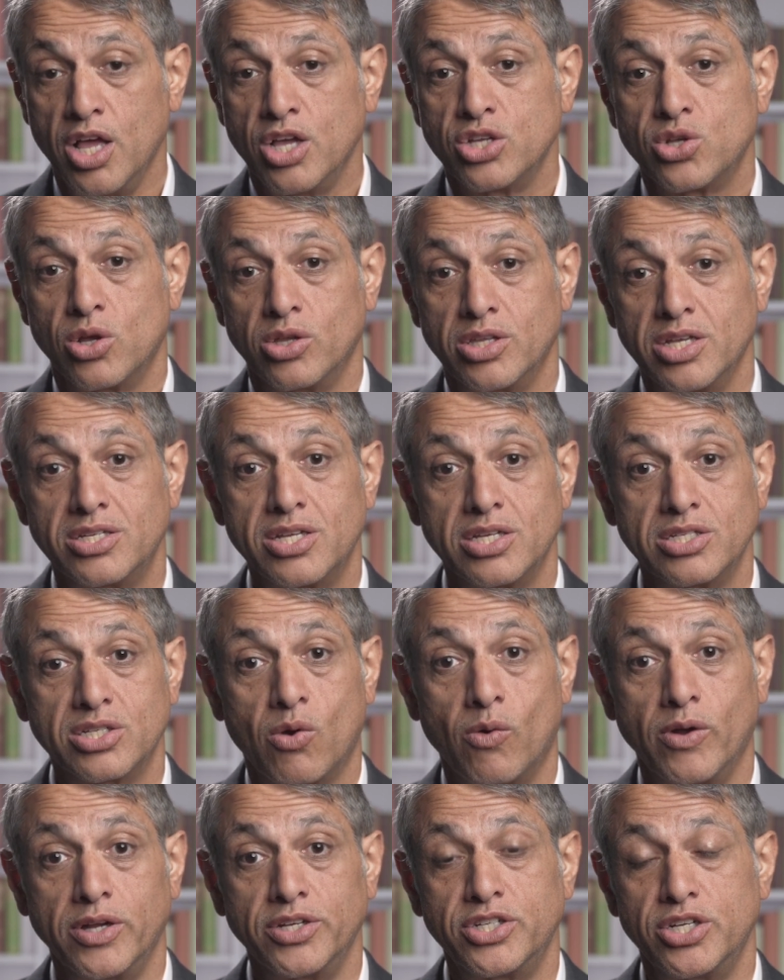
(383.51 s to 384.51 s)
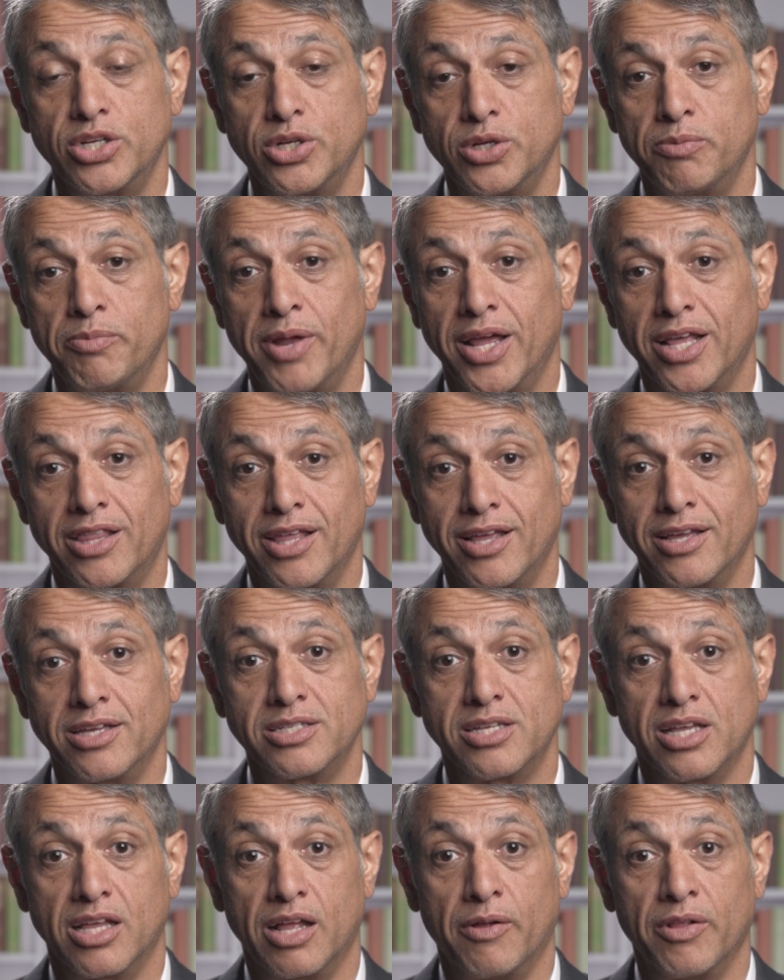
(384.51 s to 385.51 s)
So this is going to make
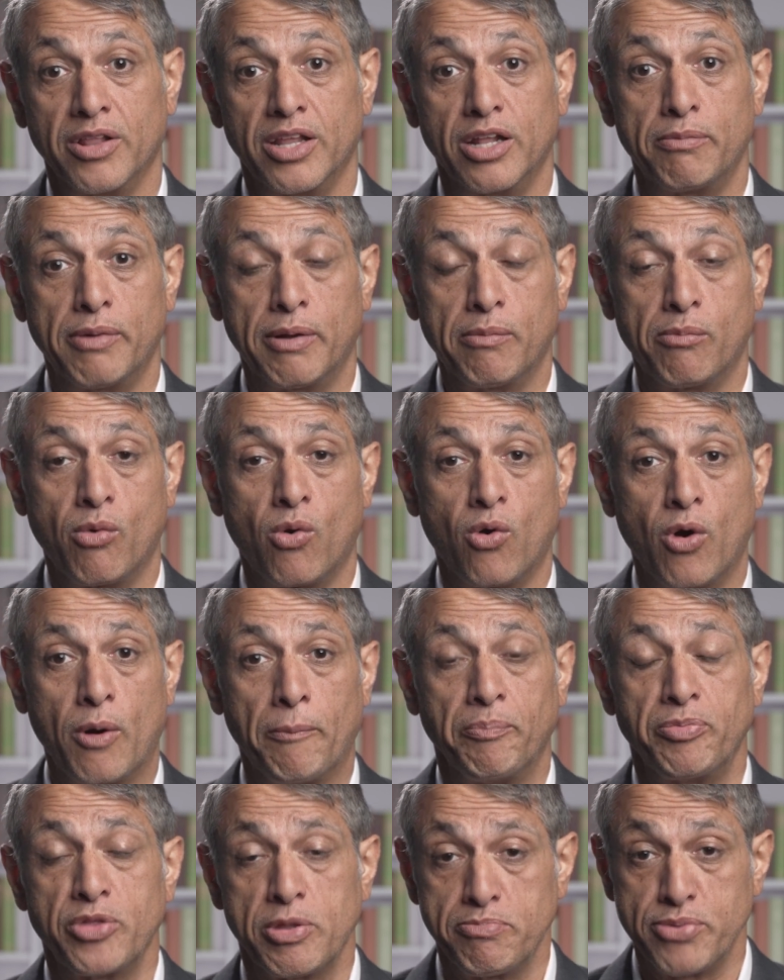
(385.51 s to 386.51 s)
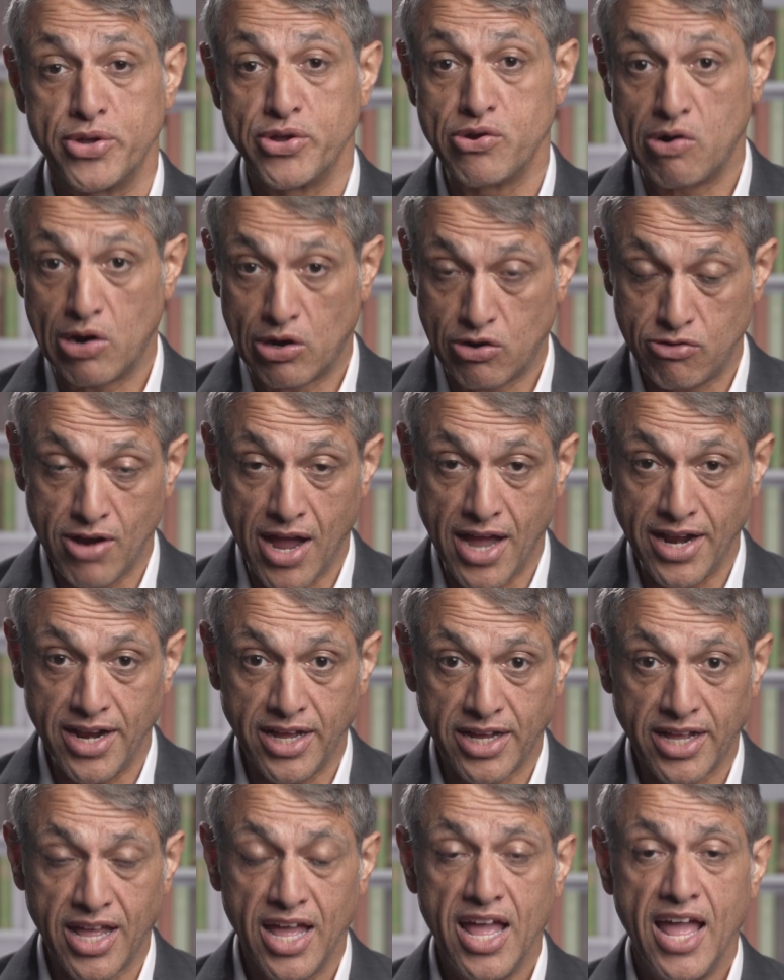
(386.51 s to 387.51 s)
things a little bit more
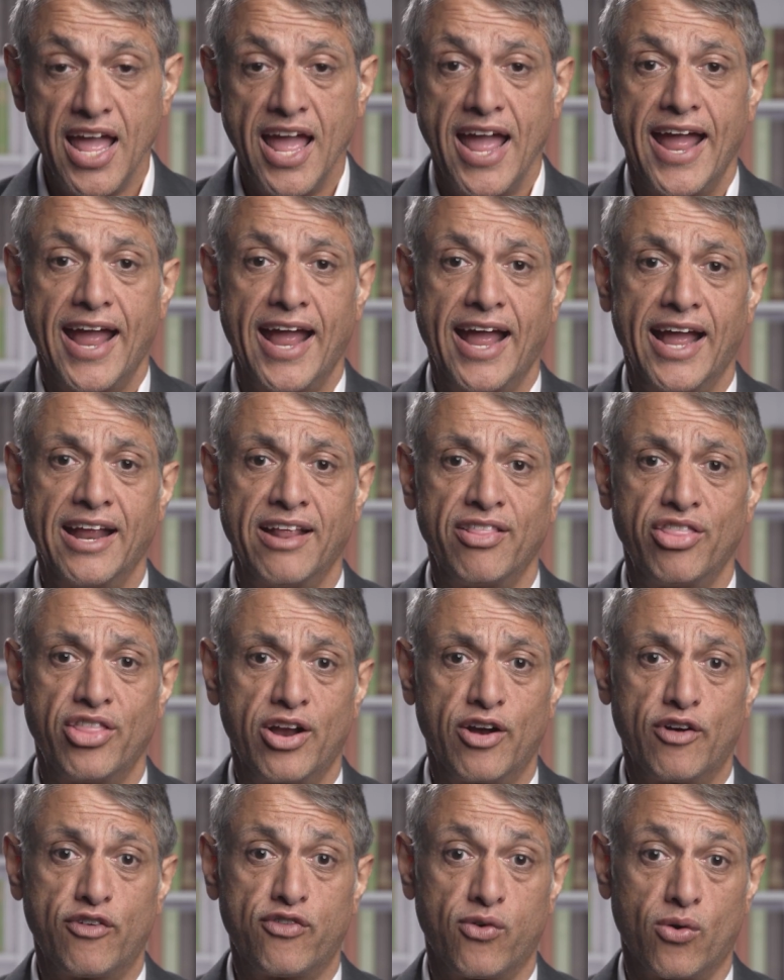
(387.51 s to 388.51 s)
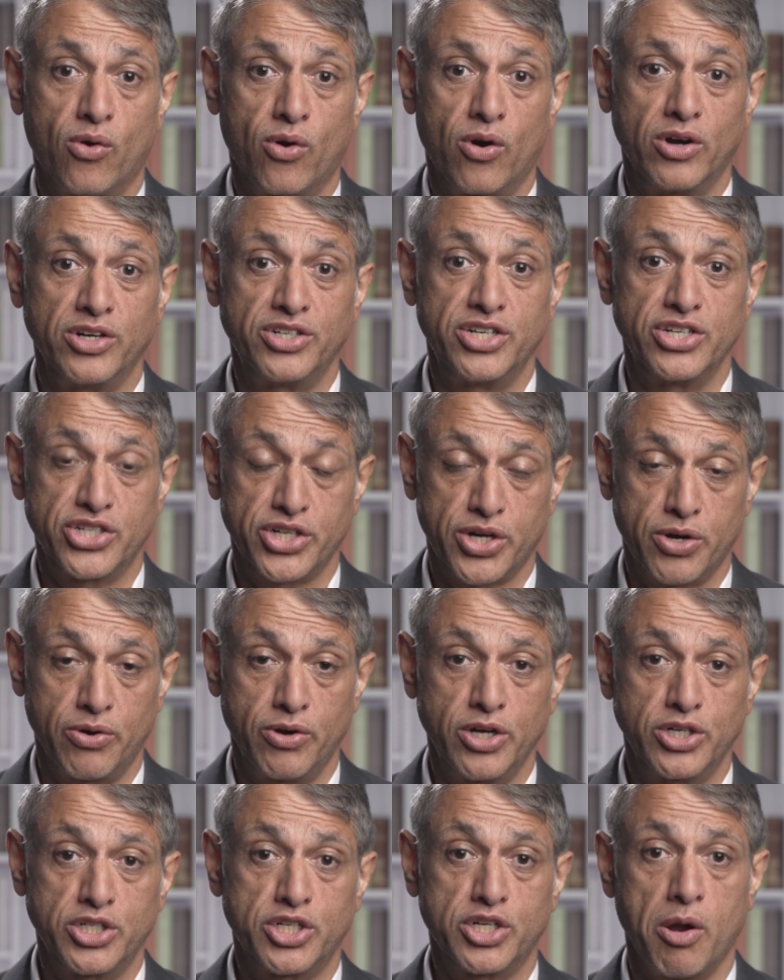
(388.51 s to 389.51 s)
bureaucratic and therefore
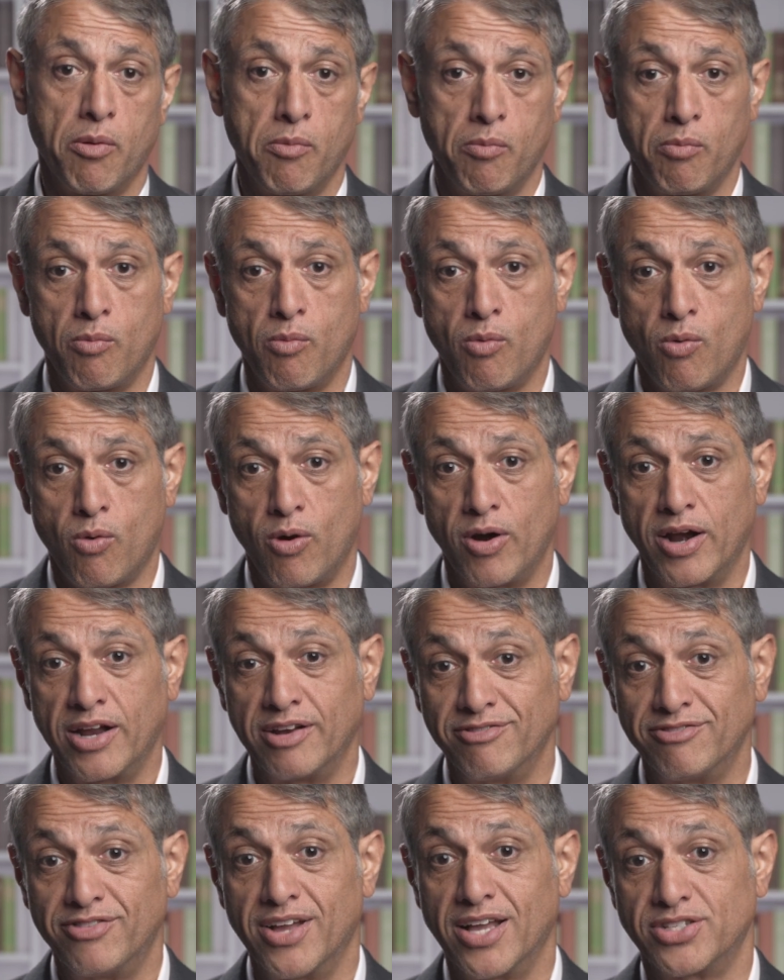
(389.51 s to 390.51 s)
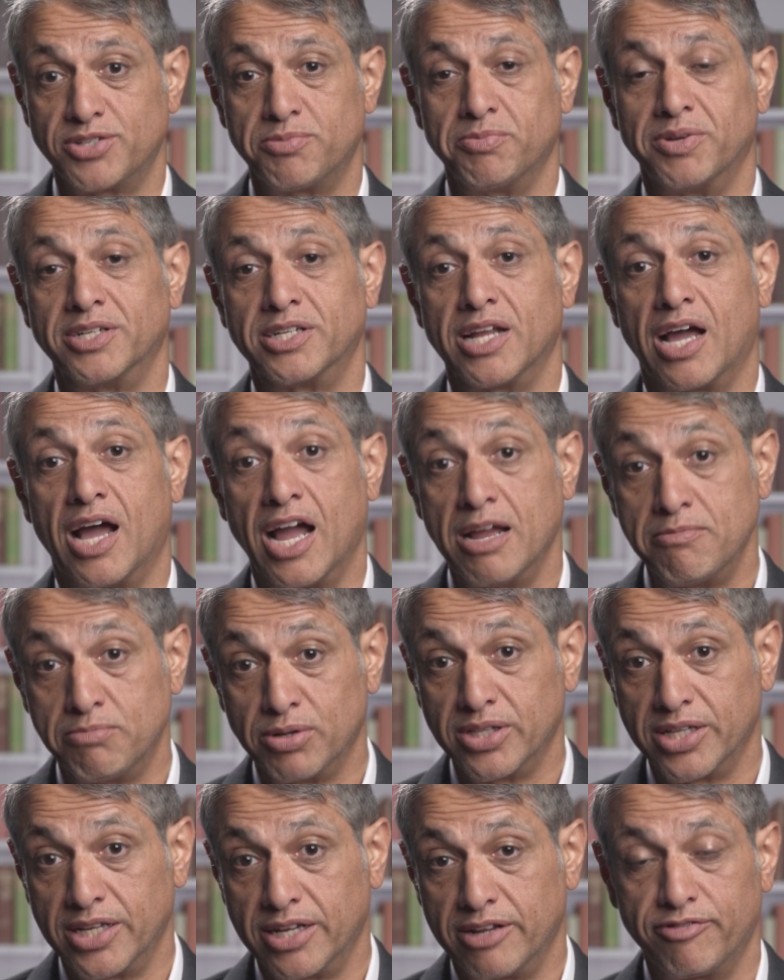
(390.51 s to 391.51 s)
discourage more investment, I
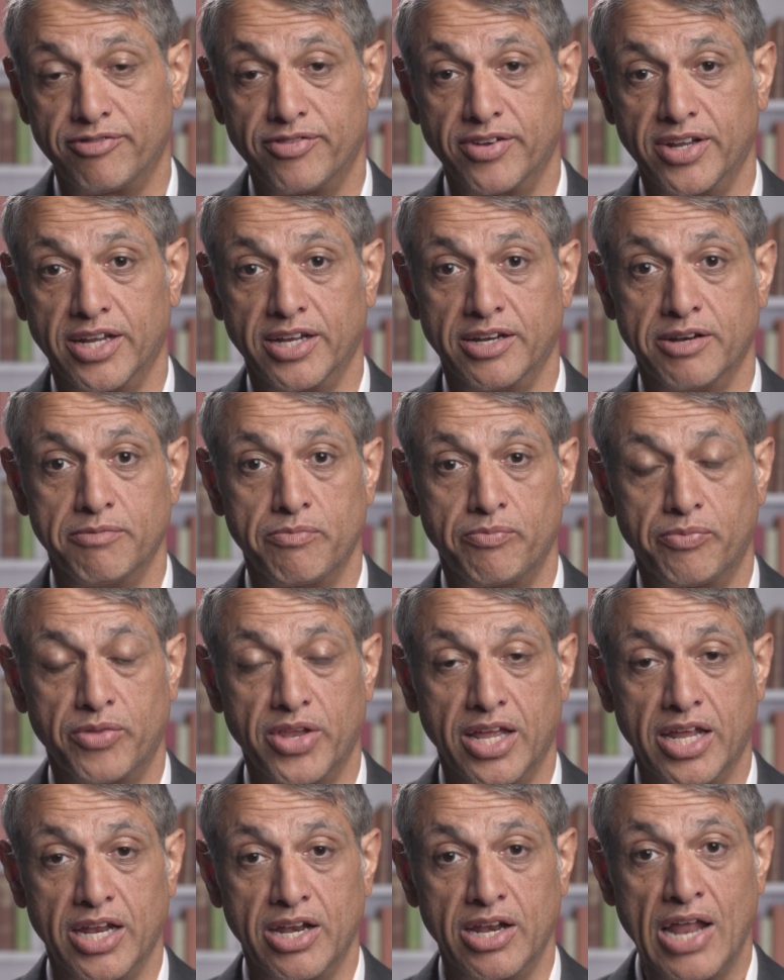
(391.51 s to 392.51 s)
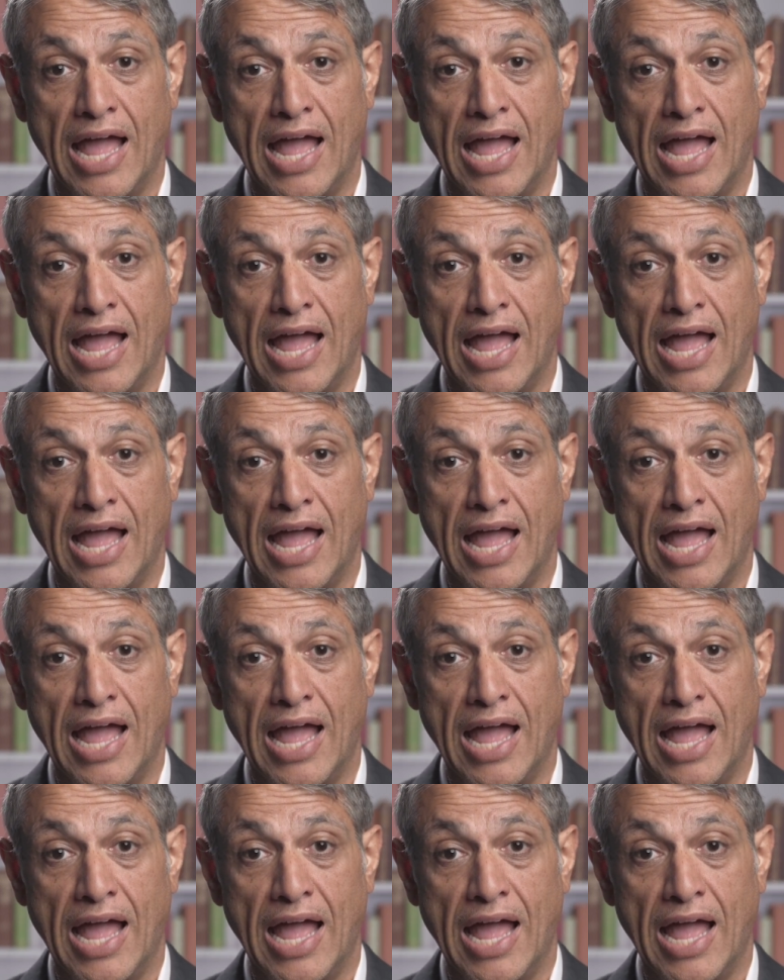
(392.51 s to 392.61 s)
believe, in